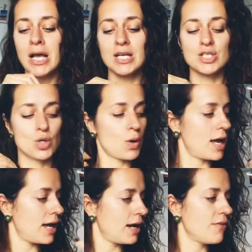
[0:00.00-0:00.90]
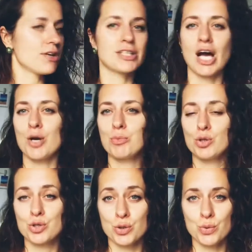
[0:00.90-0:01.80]
So every time you
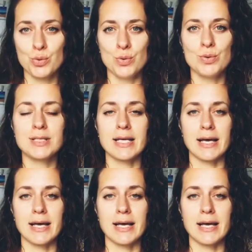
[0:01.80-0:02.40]
choose